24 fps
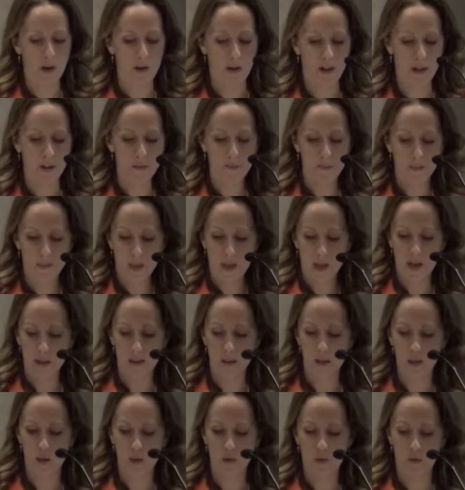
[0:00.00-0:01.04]
Feingold
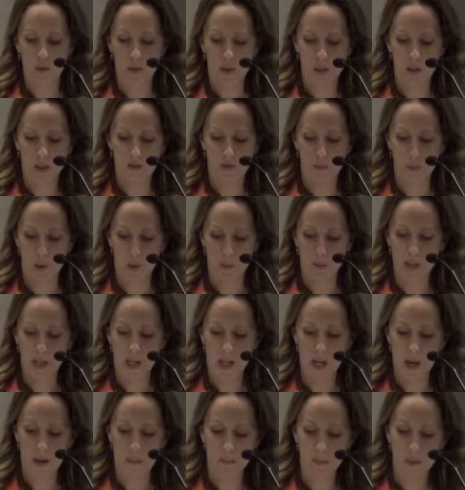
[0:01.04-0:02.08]
at the University of
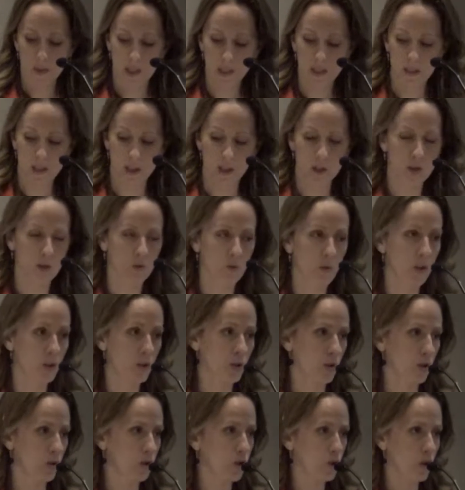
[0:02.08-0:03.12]
Birmingham conducted
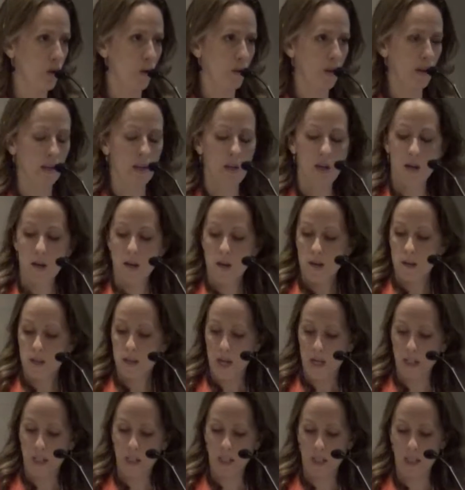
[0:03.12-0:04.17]
research showing
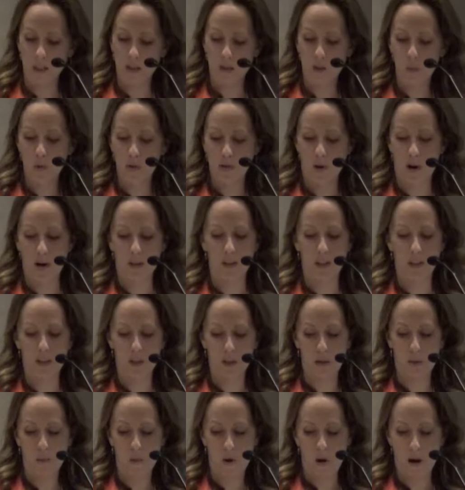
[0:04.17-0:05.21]
that kids with
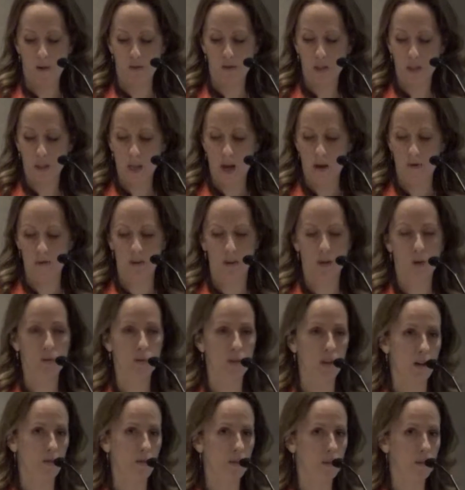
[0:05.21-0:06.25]
autism often have low
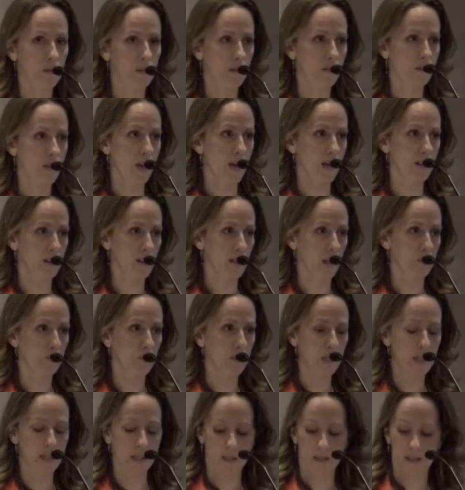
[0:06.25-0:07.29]
levels of the enzyme
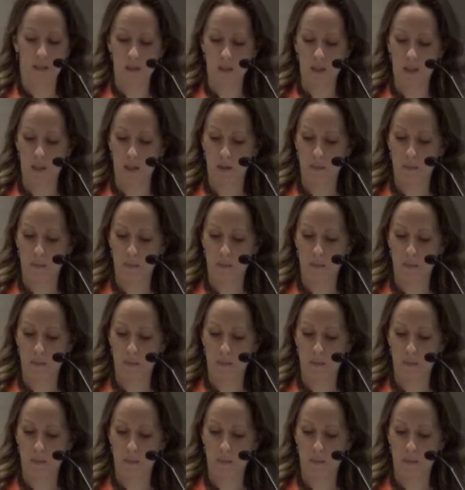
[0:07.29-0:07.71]
PST.